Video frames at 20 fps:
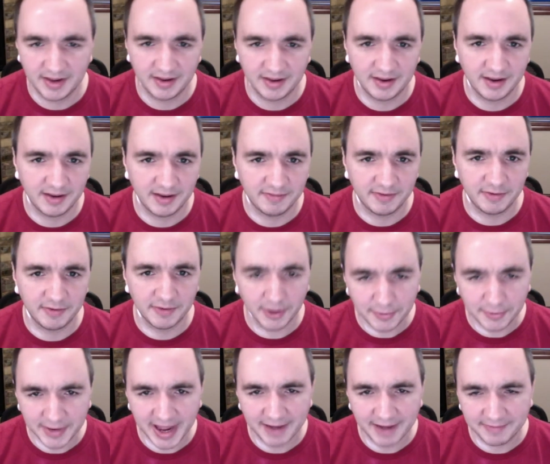If you
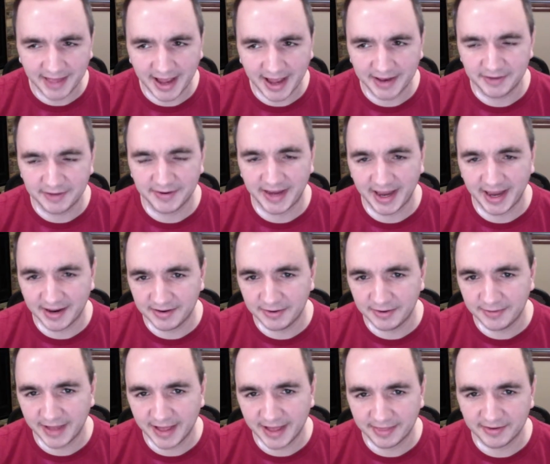don't have that and you can't do
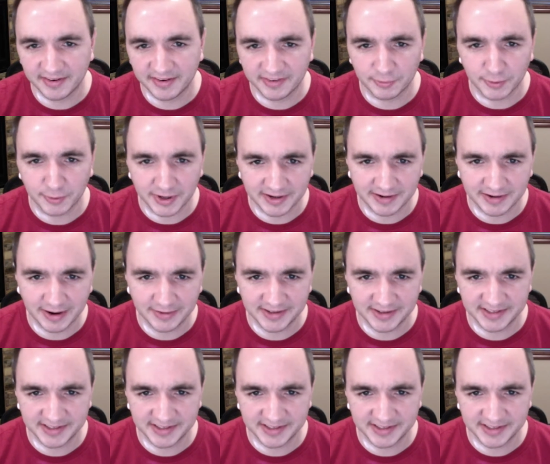that, there is a workaround.